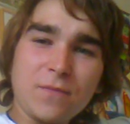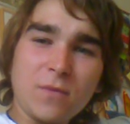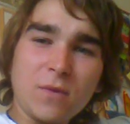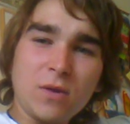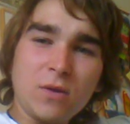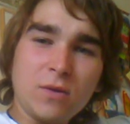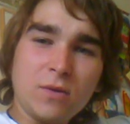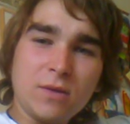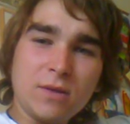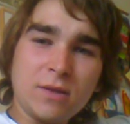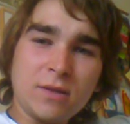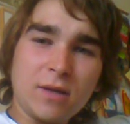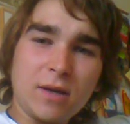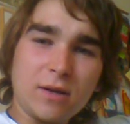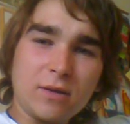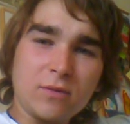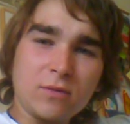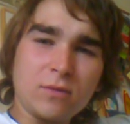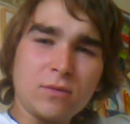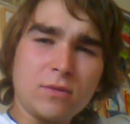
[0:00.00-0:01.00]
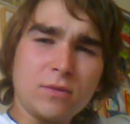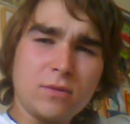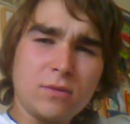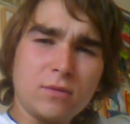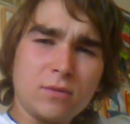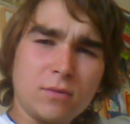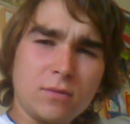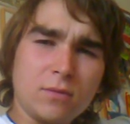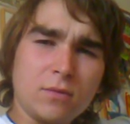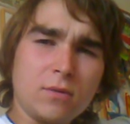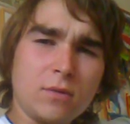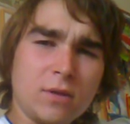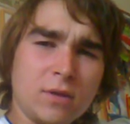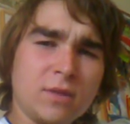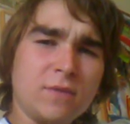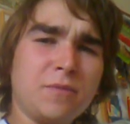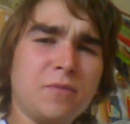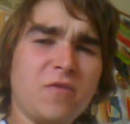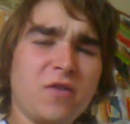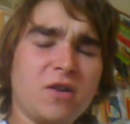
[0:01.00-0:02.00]
using tarot
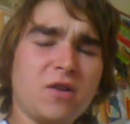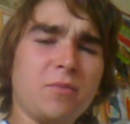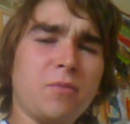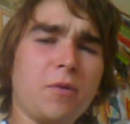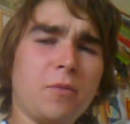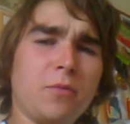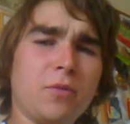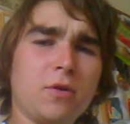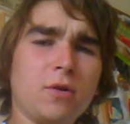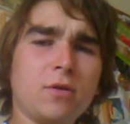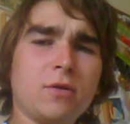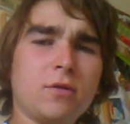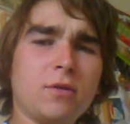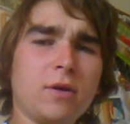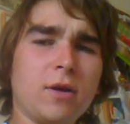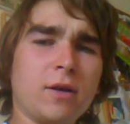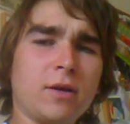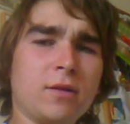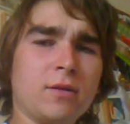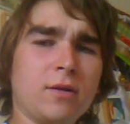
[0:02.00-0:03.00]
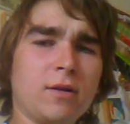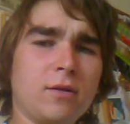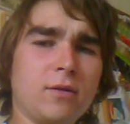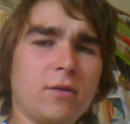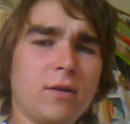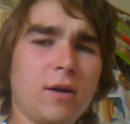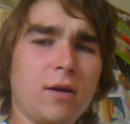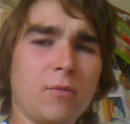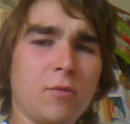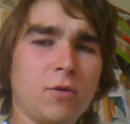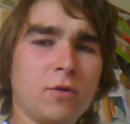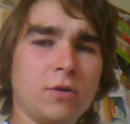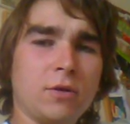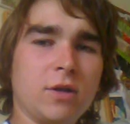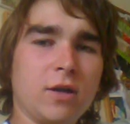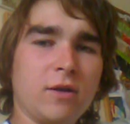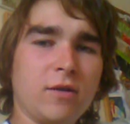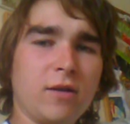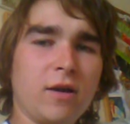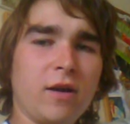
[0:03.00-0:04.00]
is very popular. I can tell you that much.
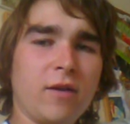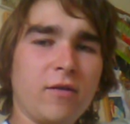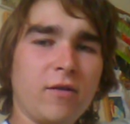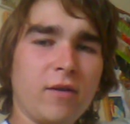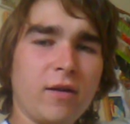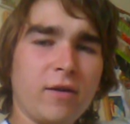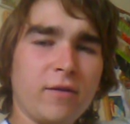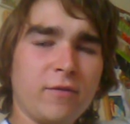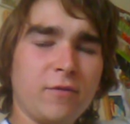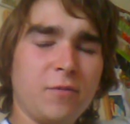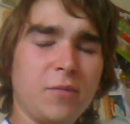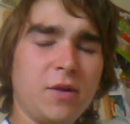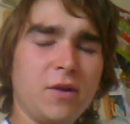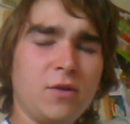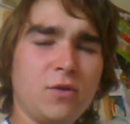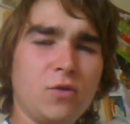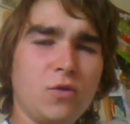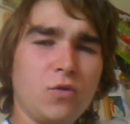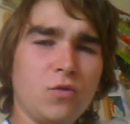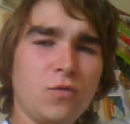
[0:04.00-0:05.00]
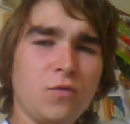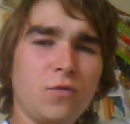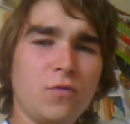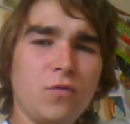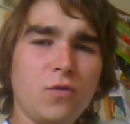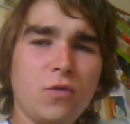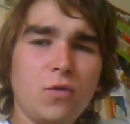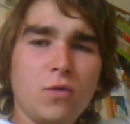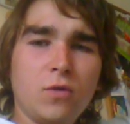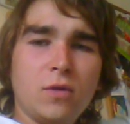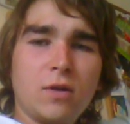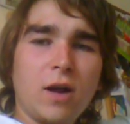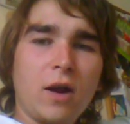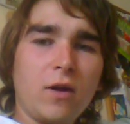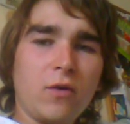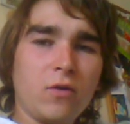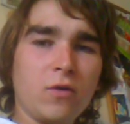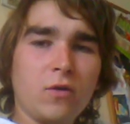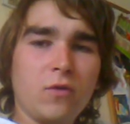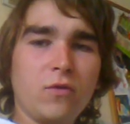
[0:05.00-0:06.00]
I've been to few
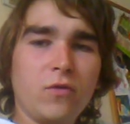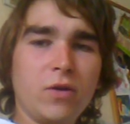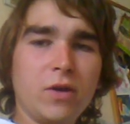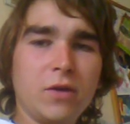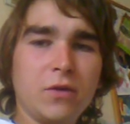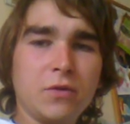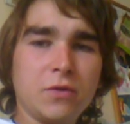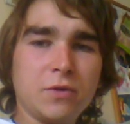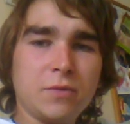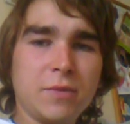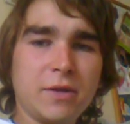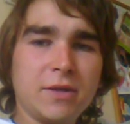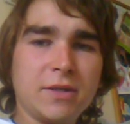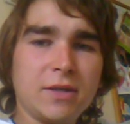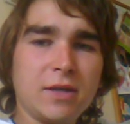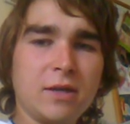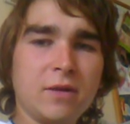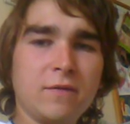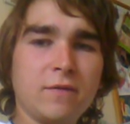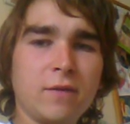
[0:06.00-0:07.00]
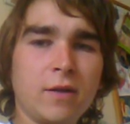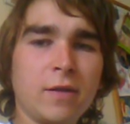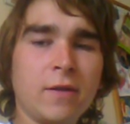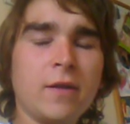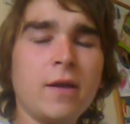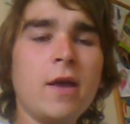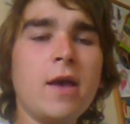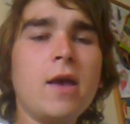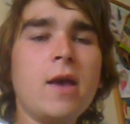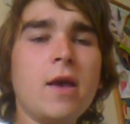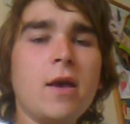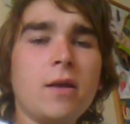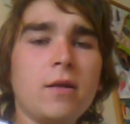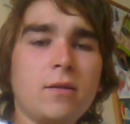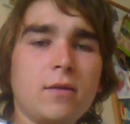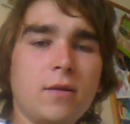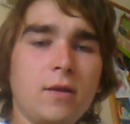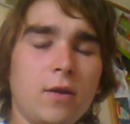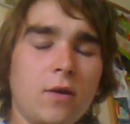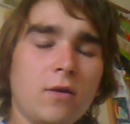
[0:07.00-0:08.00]
tarot readers myself, and
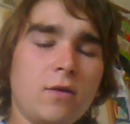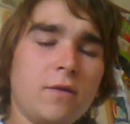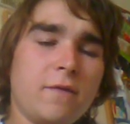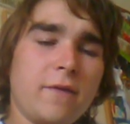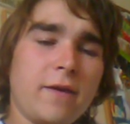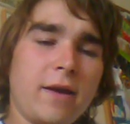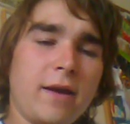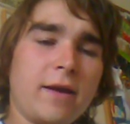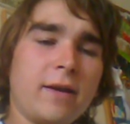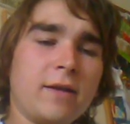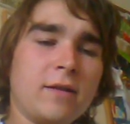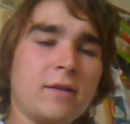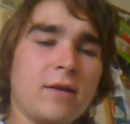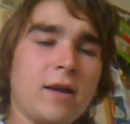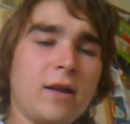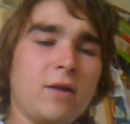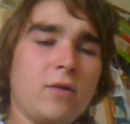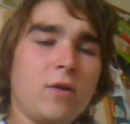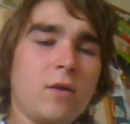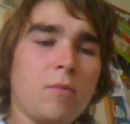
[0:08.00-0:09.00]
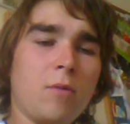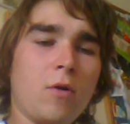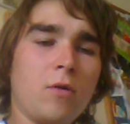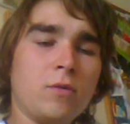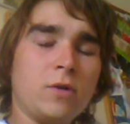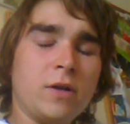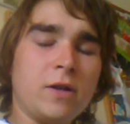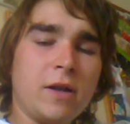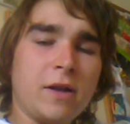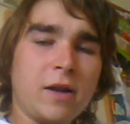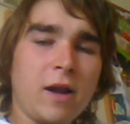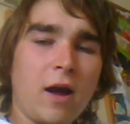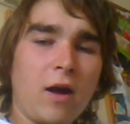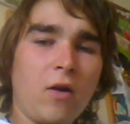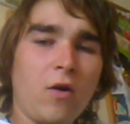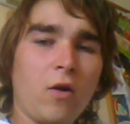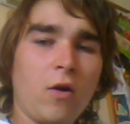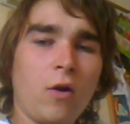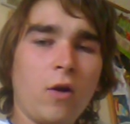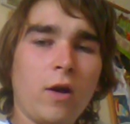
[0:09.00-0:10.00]
the only thing I can tell you about the
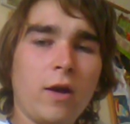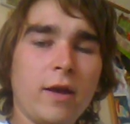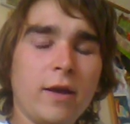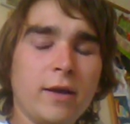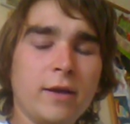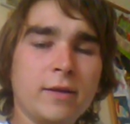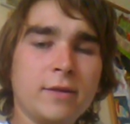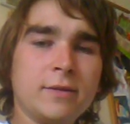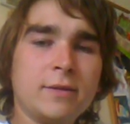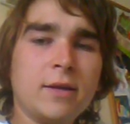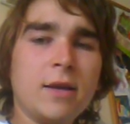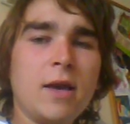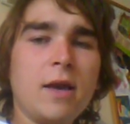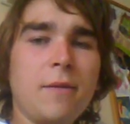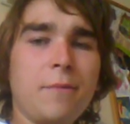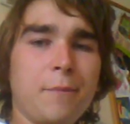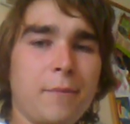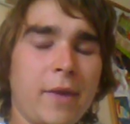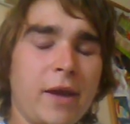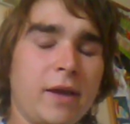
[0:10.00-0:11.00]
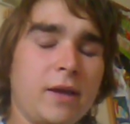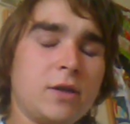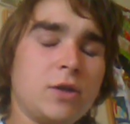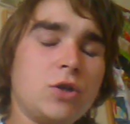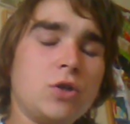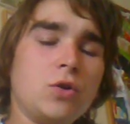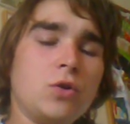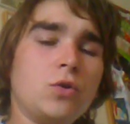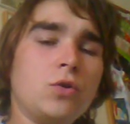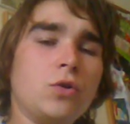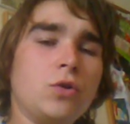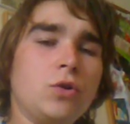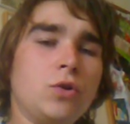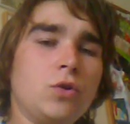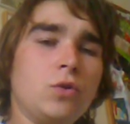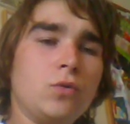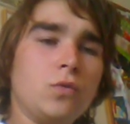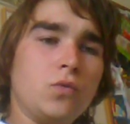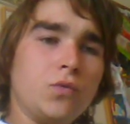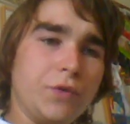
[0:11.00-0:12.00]
tarot is make sure
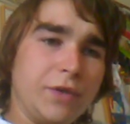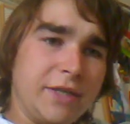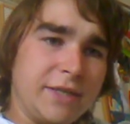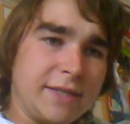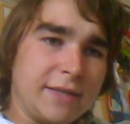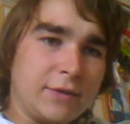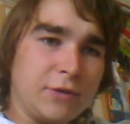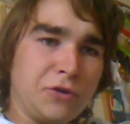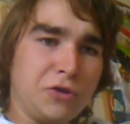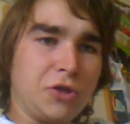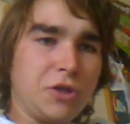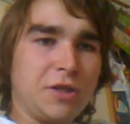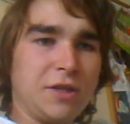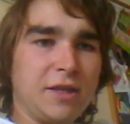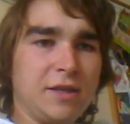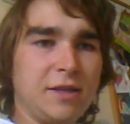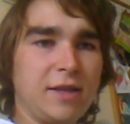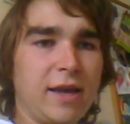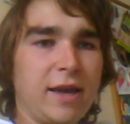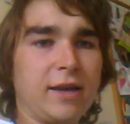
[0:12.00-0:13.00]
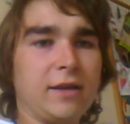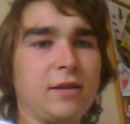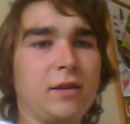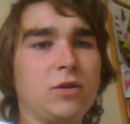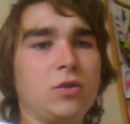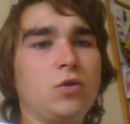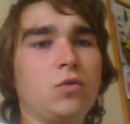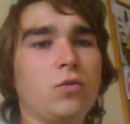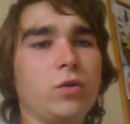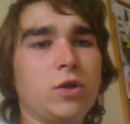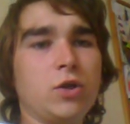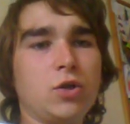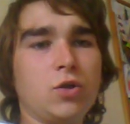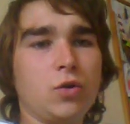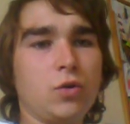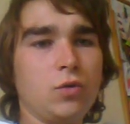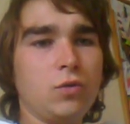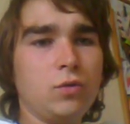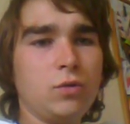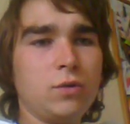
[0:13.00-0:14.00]
you research the deck that you wish to
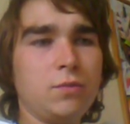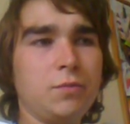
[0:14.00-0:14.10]
use,